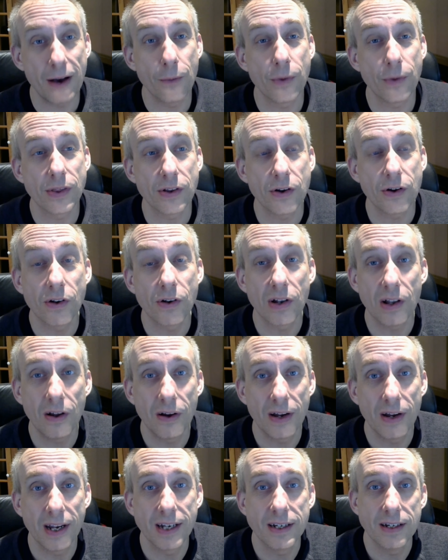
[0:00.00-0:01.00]
with an
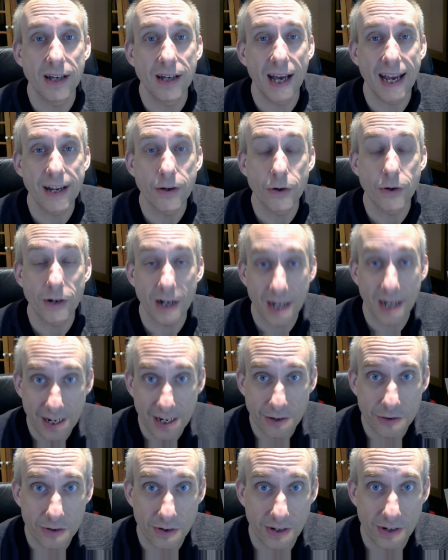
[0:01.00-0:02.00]
online Acorn
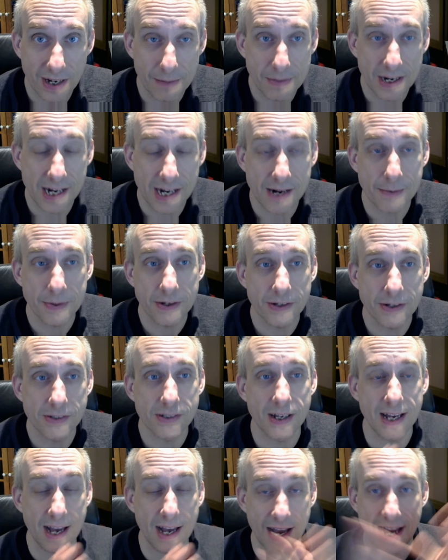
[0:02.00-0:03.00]
Electron emulator, because
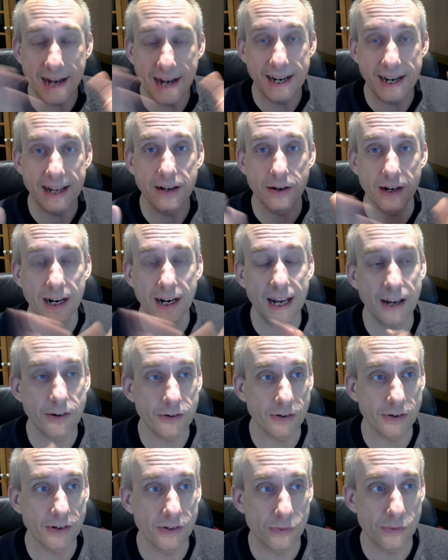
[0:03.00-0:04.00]
I had an Acorn
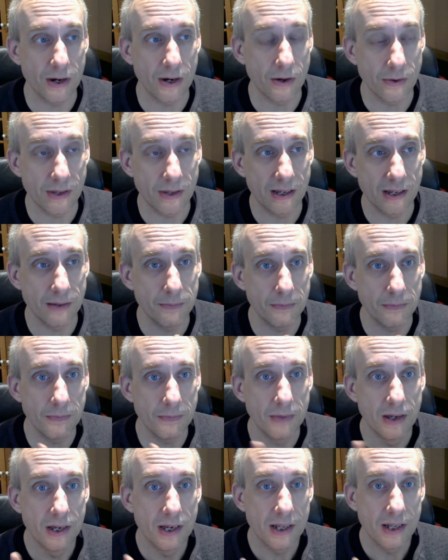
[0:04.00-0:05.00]
Electron as well.
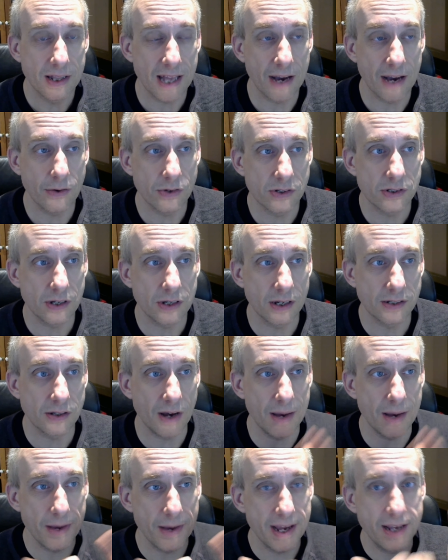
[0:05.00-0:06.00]
So
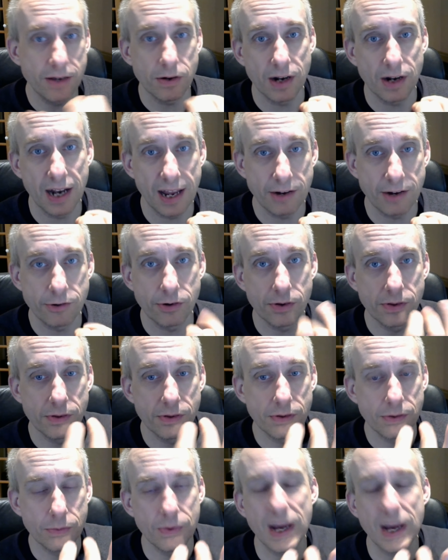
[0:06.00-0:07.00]
I had my Acorn
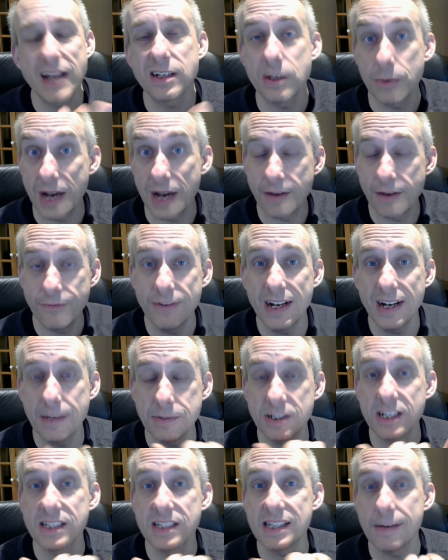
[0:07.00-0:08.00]
Electron. Actually, we had a
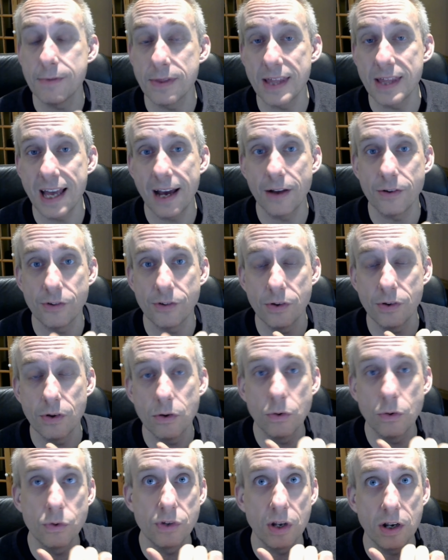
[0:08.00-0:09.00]
Philips G7000,
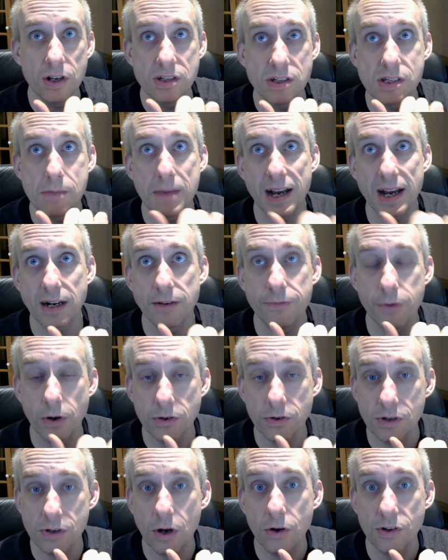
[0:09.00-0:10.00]
also known as the
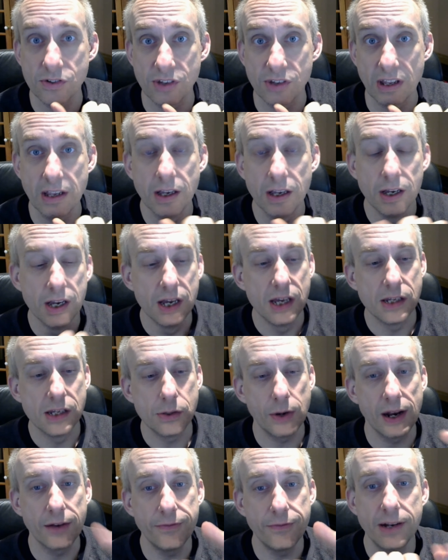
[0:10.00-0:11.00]
Magnafox Odyssey.
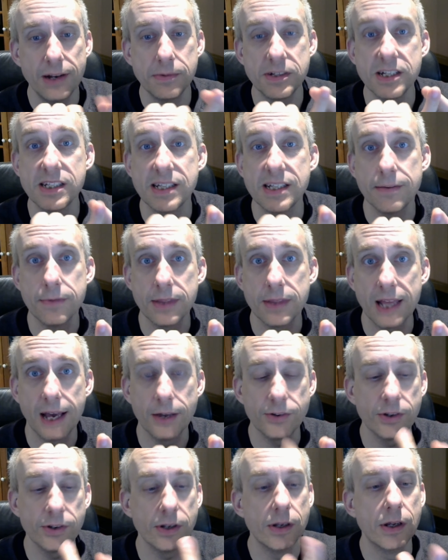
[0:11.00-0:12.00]
So we had a Philips
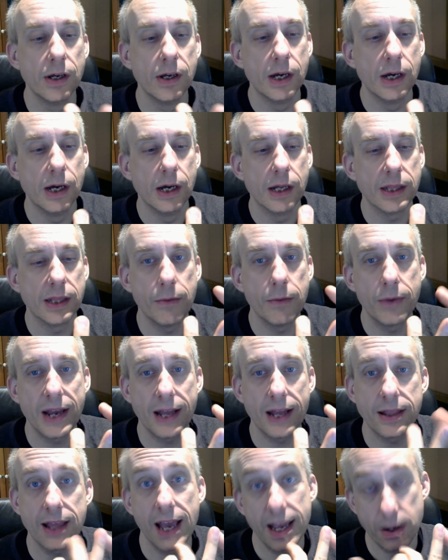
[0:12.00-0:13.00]
G7000, then we
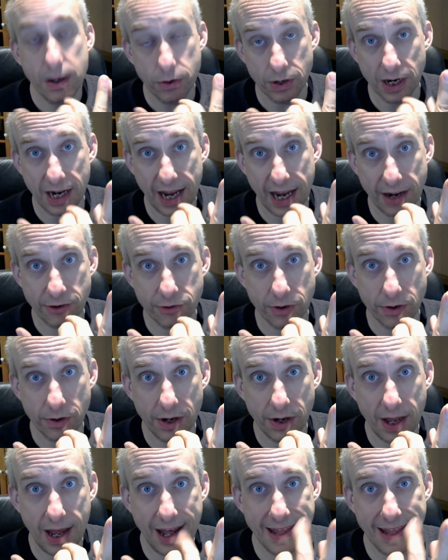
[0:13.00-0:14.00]
had the Acorn
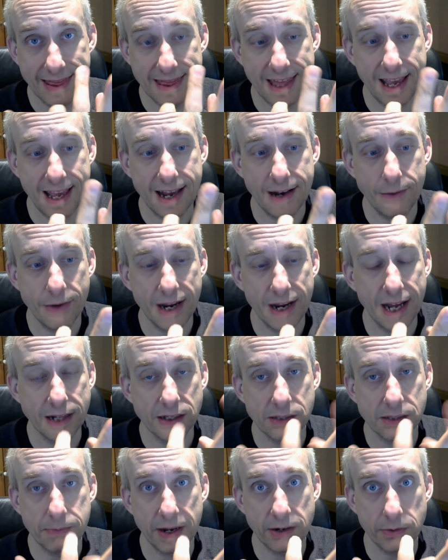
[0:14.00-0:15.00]
Electron, and then we had
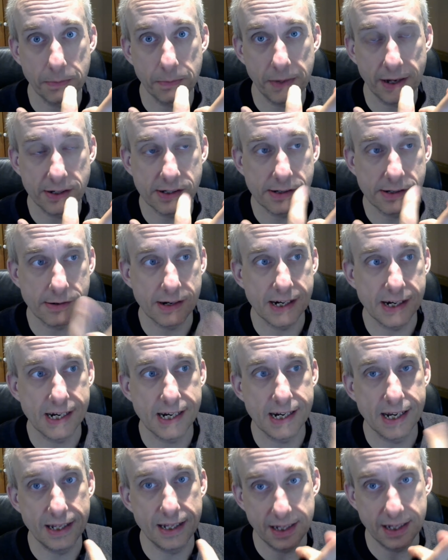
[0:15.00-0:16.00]
the Spectrum Plus
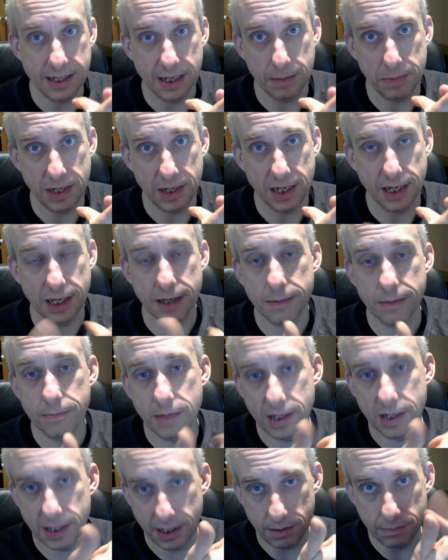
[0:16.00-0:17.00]
3, and then the Amiga,
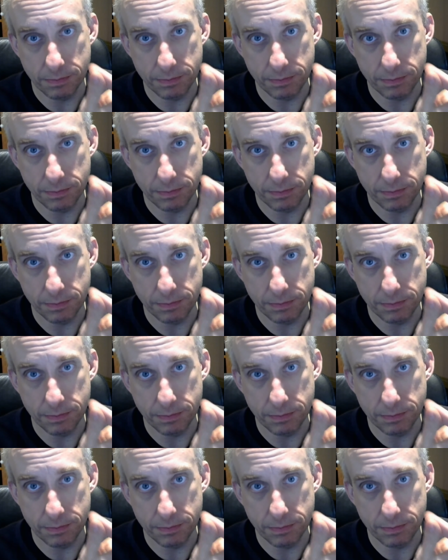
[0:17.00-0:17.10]
and then